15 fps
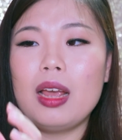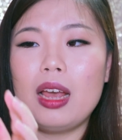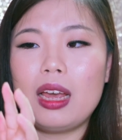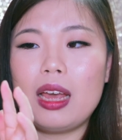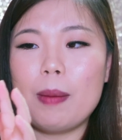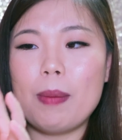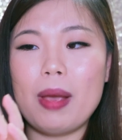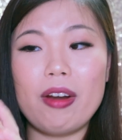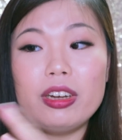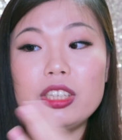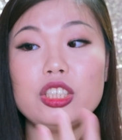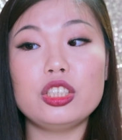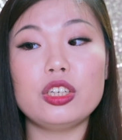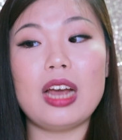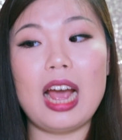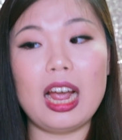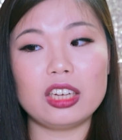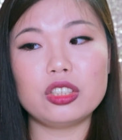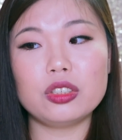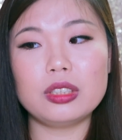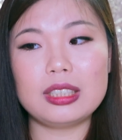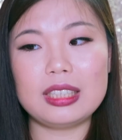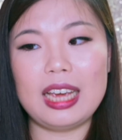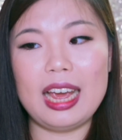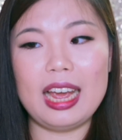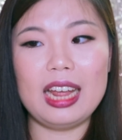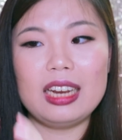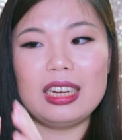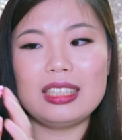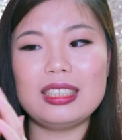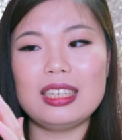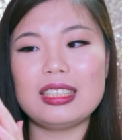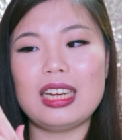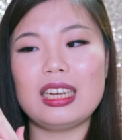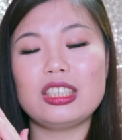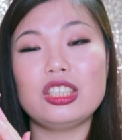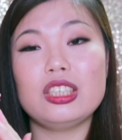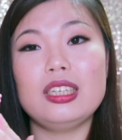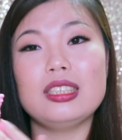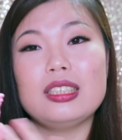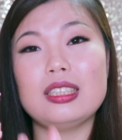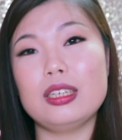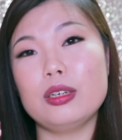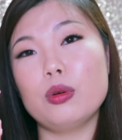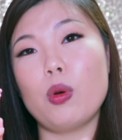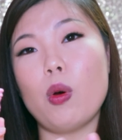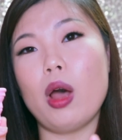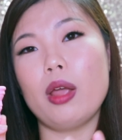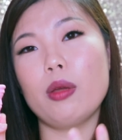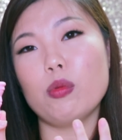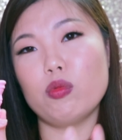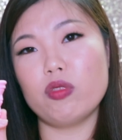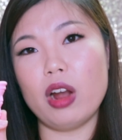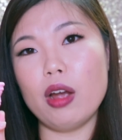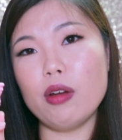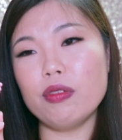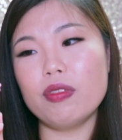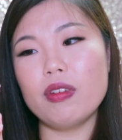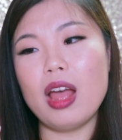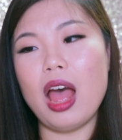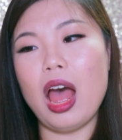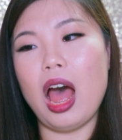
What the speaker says: comparing to your actual skin, this is actually still quite rough